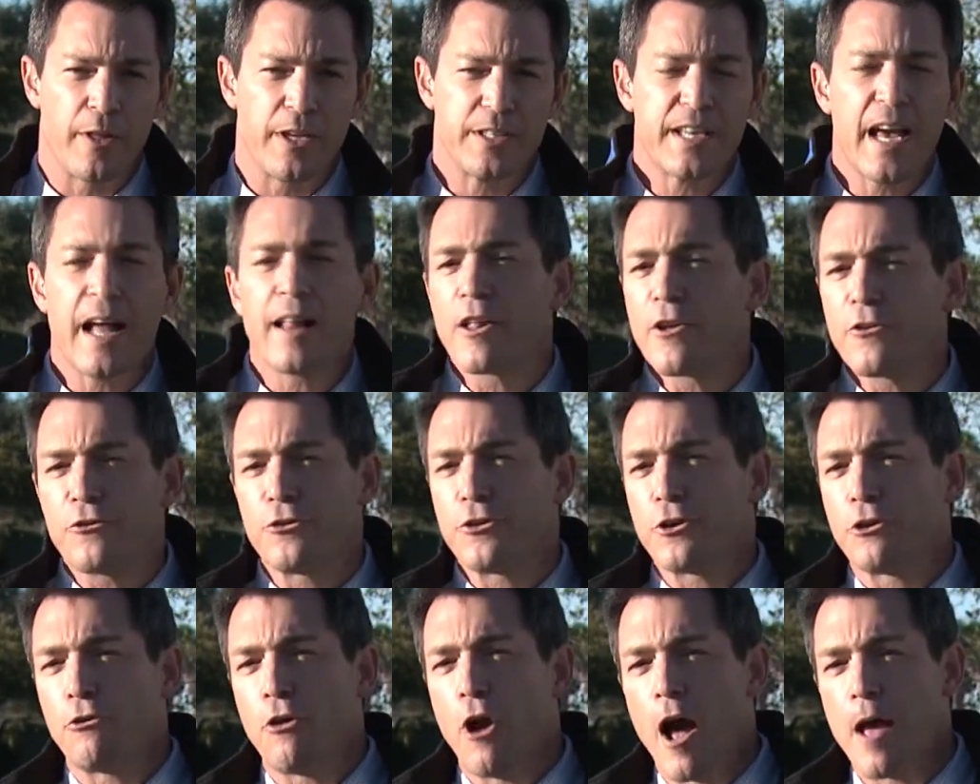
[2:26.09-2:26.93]
They tell us
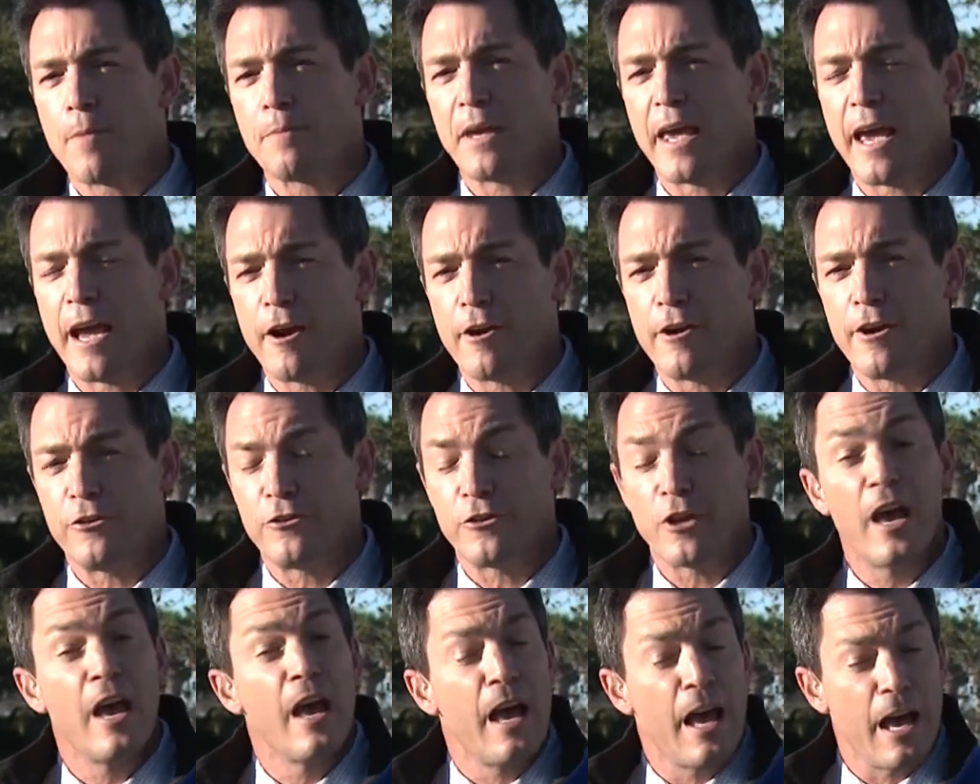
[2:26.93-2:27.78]
the crime
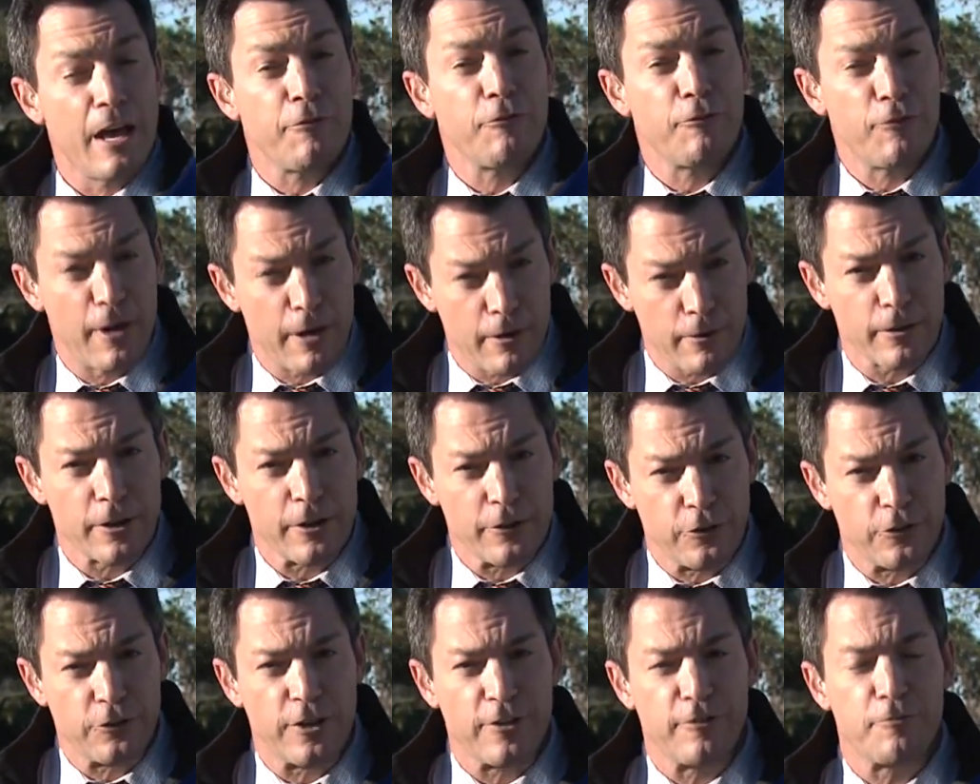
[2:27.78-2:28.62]
carries a fairly
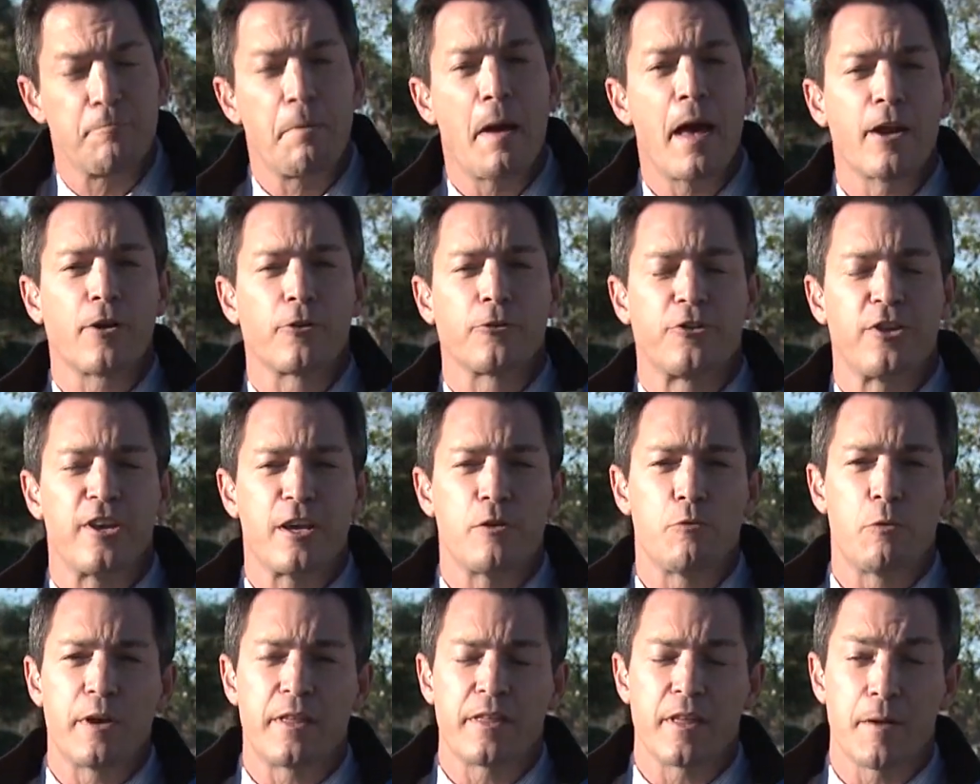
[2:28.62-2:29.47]
stiff
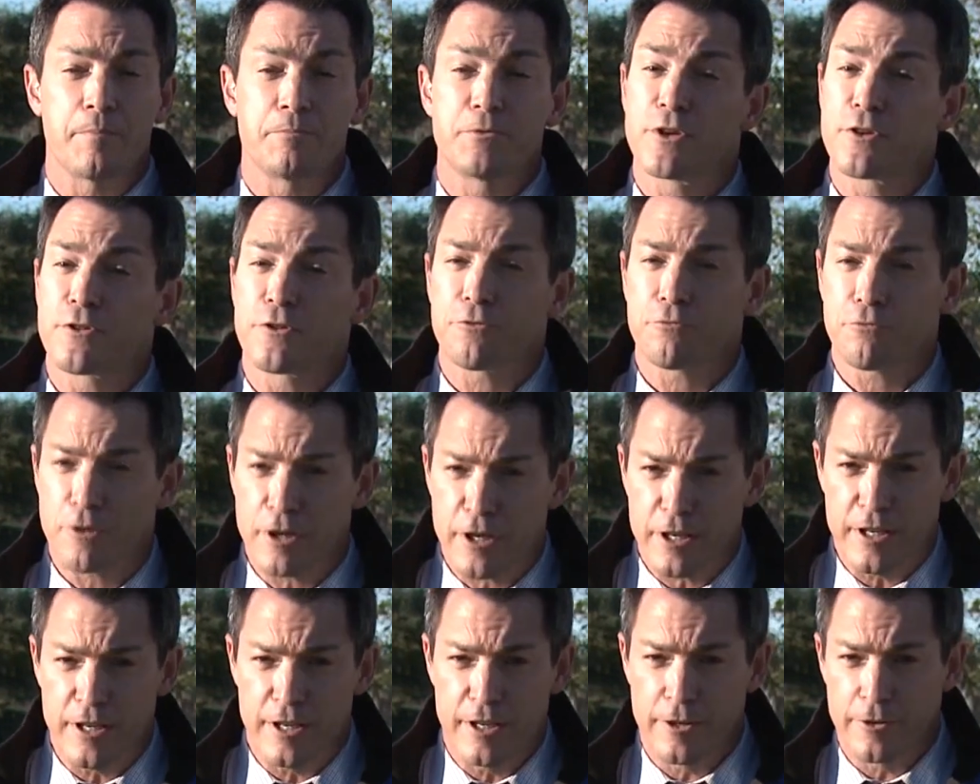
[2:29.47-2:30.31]
penalty with up to
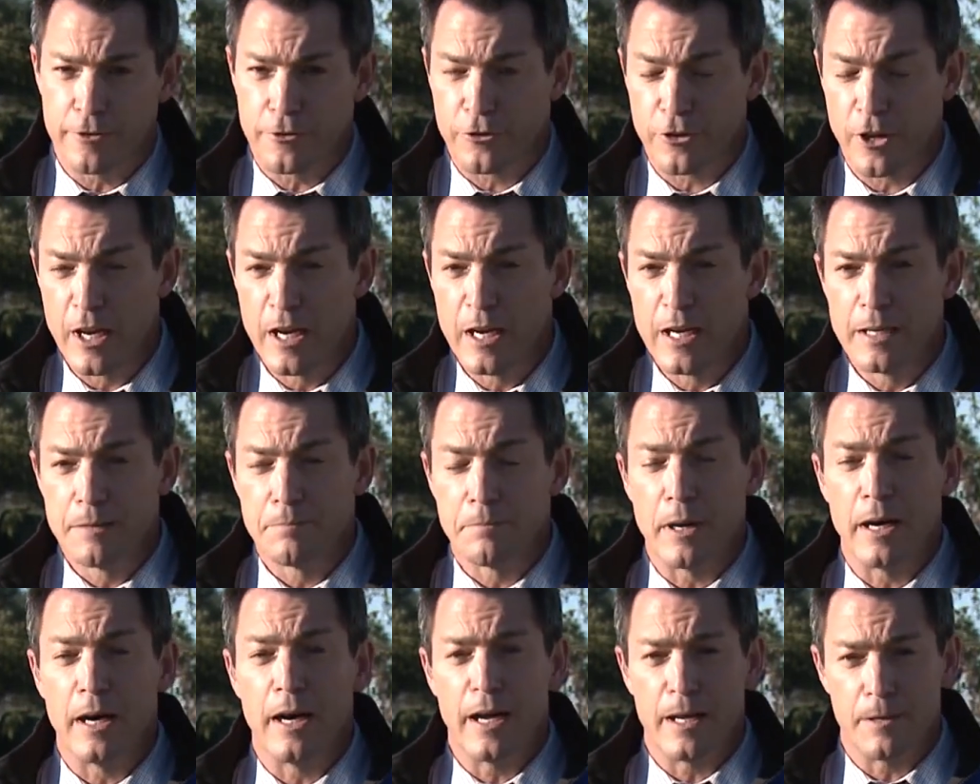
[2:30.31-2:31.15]
three years
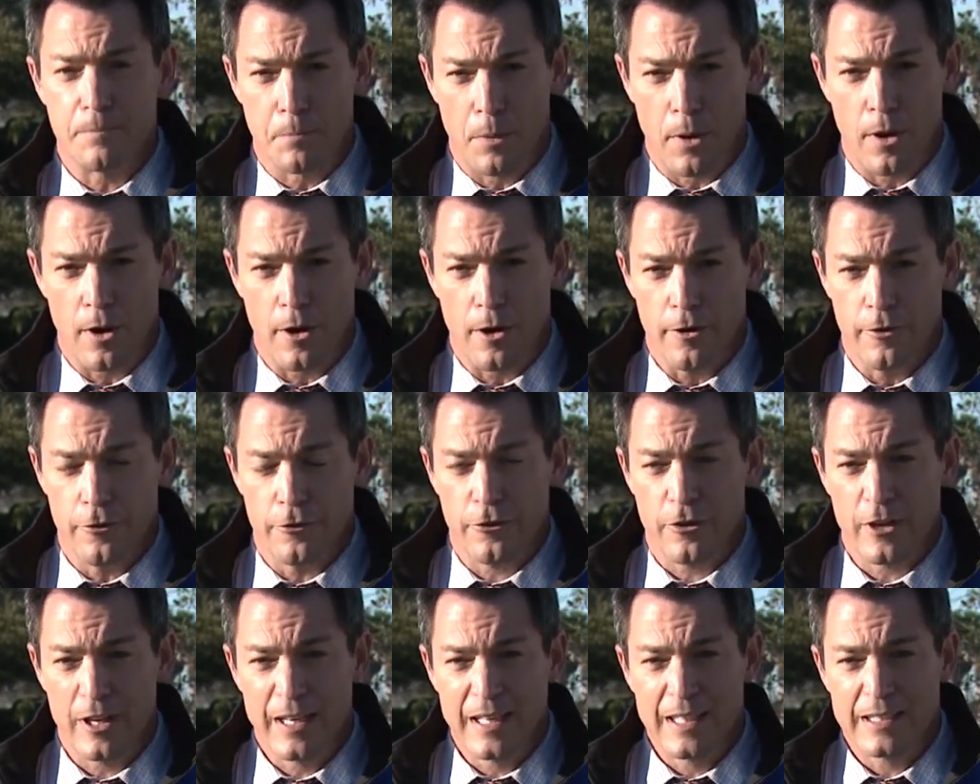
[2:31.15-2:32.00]
behind
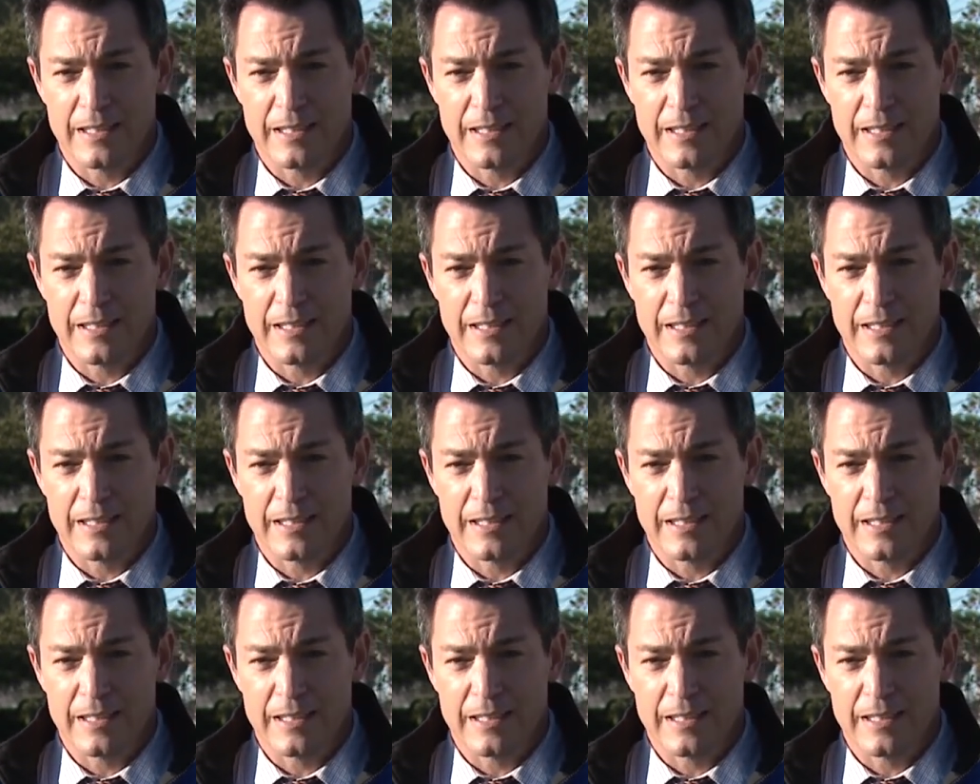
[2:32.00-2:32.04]
bars.